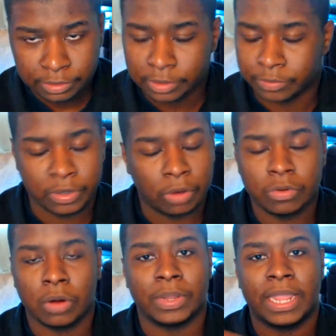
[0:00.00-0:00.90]
we
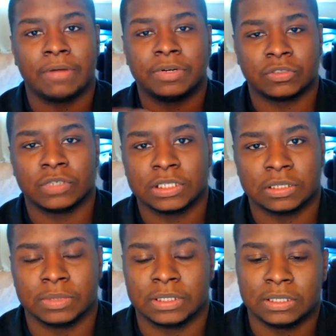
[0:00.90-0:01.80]
don't know. We can't really trust
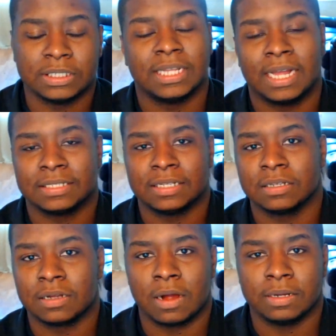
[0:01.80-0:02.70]
them until these guys get
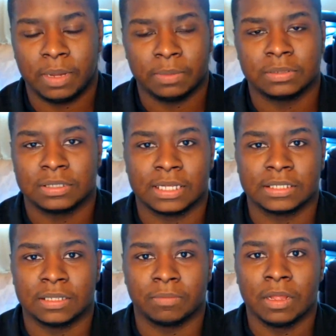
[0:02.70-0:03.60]
the cards and be able to
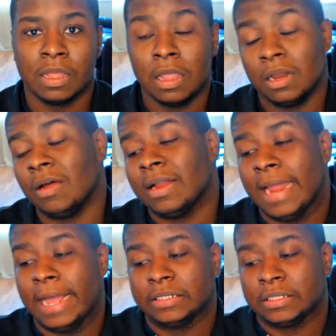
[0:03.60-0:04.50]
test them. And
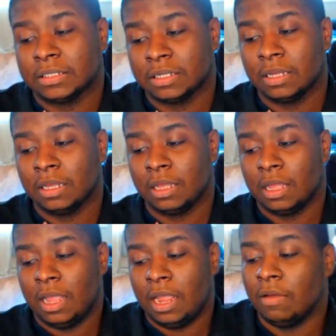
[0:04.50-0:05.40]
unless
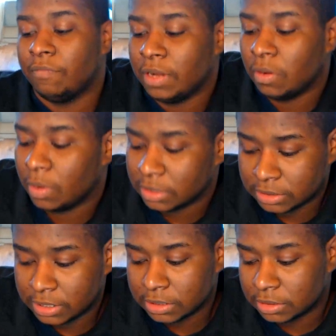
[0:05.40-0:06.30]
and not want to
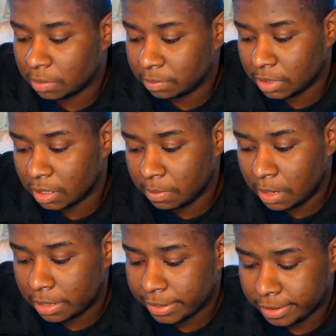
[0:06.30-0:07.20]
send something near
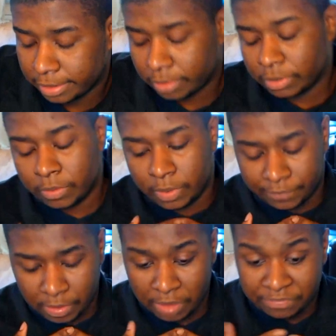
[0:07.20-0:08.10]
me, you know, they, they,
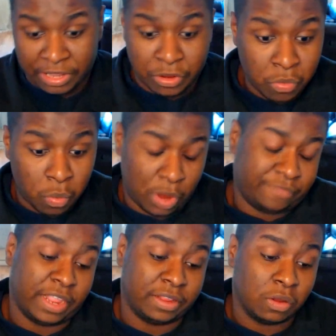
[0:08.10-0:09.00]
if, they, if they do,
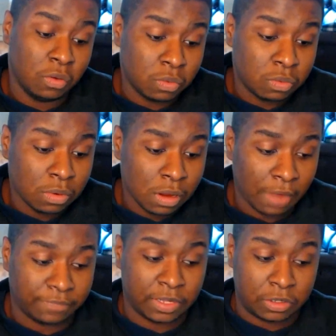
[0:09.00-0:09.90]
if they do,
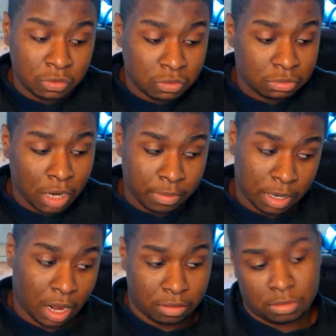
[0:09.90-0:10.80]
if they do, I
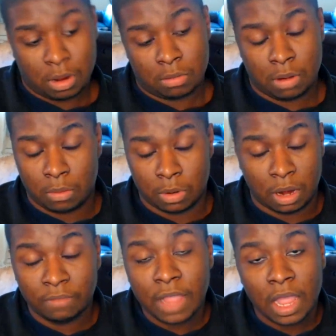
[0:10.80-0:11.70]
mean, I, I, I would
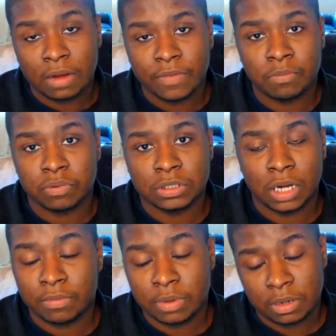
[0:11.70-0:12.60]
love that. They
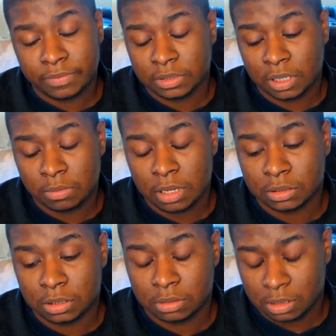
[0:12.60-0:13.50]
appreciate it. They could send me
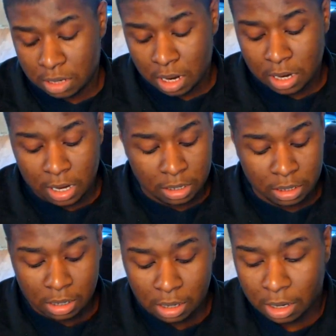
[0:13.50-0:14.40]
a
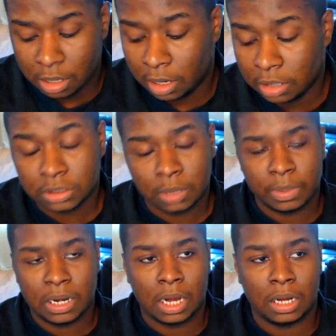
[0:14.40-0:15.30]
980. They could send
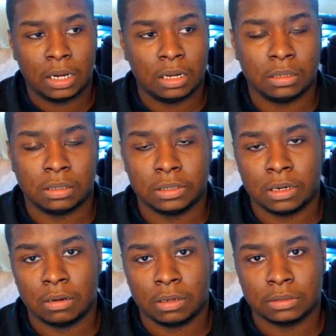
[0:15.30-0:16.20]
me a 980, you
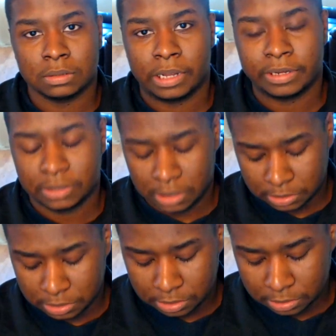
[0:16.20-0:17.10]
know, I can
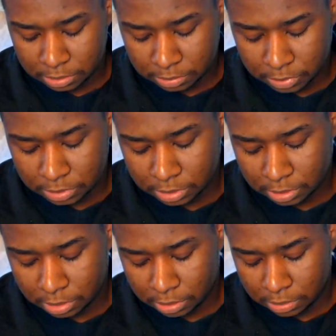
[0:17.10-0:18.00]
test it. You know, you
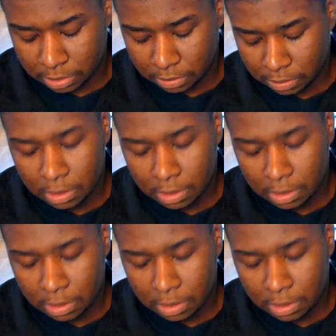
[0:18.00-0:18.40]
know.